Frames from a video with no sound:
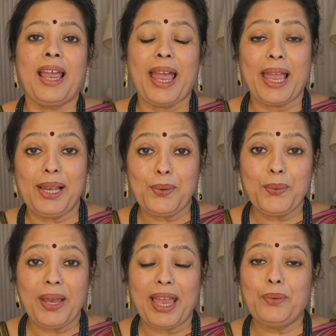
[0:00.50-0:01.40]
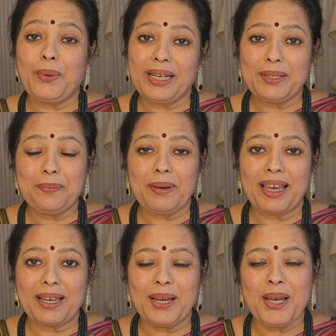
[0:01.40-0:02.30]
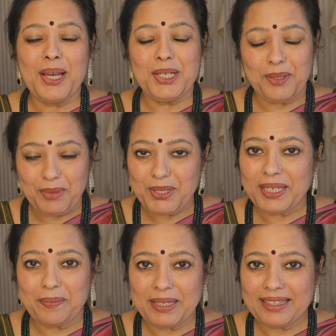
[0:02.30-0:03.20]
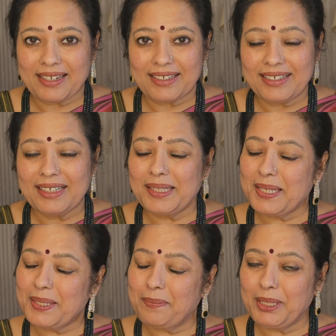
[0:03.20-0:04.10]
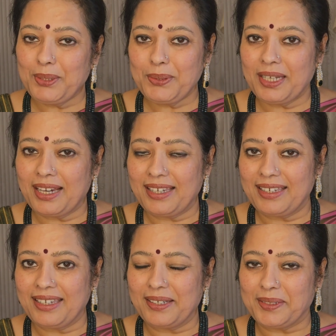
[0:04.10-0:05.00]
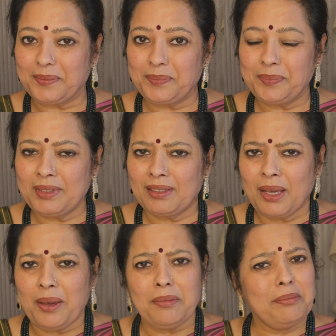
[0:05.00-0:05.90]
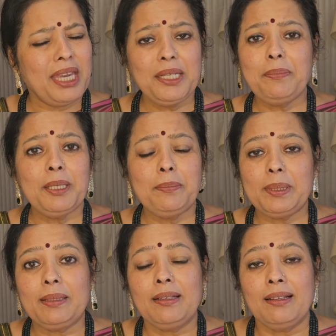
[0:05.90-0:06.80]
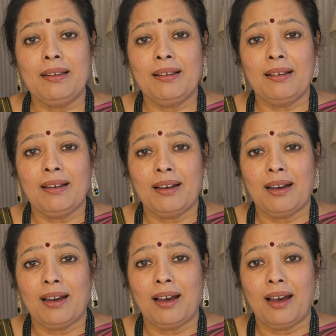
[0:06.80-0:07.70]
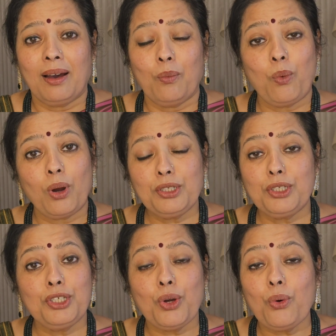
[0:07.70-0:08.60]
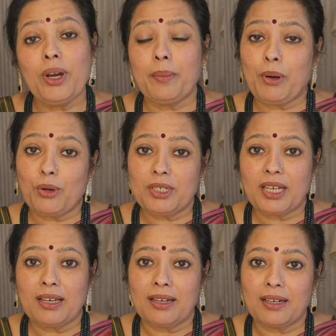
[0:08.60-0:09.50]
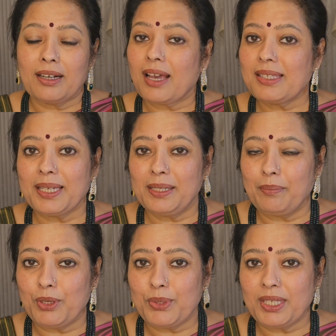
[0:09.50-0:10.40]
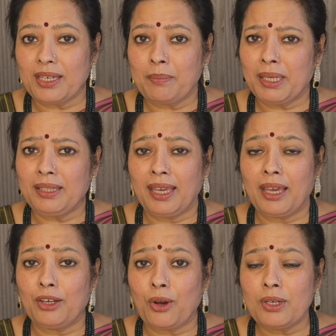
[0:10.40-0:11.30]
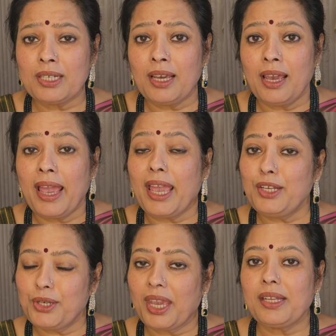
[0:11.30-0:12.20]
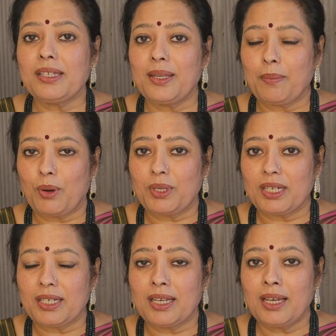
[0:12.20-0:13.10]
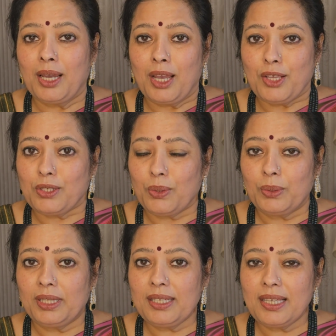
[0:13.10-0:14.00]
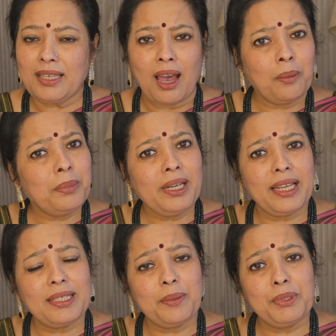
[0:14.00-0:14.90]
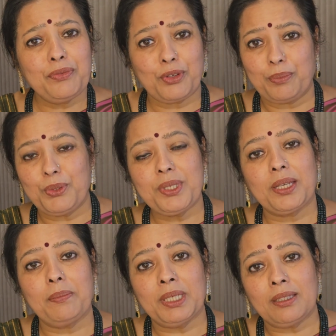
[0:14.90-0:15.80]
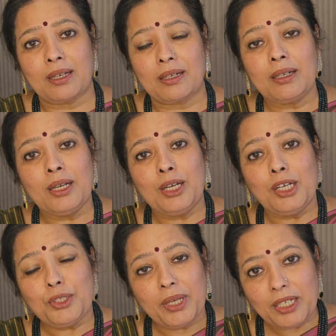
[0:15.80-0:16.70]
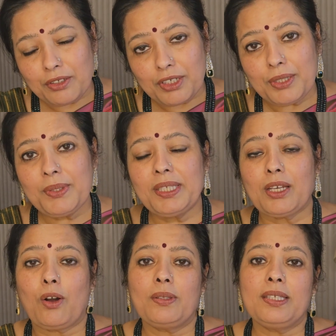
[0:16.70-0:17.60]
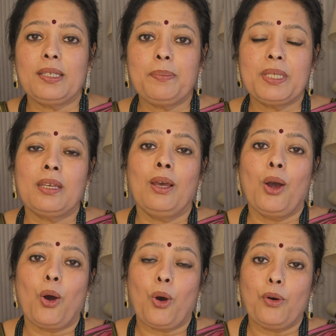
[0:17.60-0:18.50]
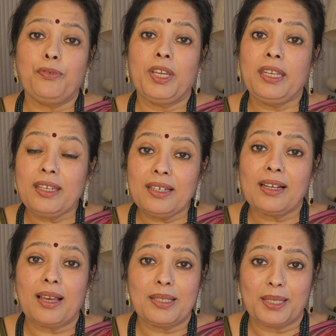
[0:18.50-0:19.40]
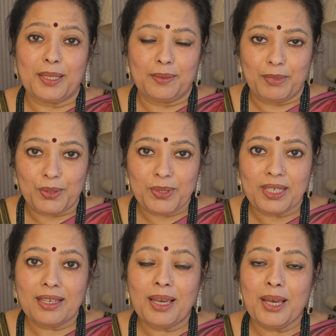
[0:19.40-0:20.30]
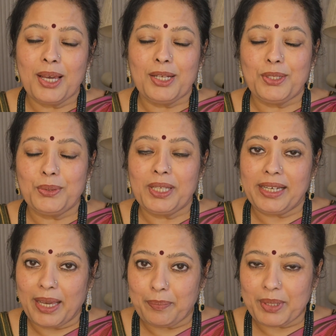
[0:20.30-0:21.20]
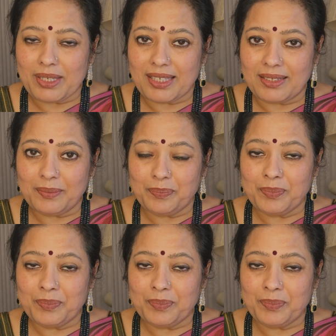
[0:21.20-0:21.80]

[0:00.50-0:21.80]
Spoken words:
Hello and welcome back to Music Mitra. This is Bindu Nair here. Many people want to know about classical music, but they are not educated about it. So, this is a humble attempt from Music Mitra to introduce the concepts of Indian classical music to the layperson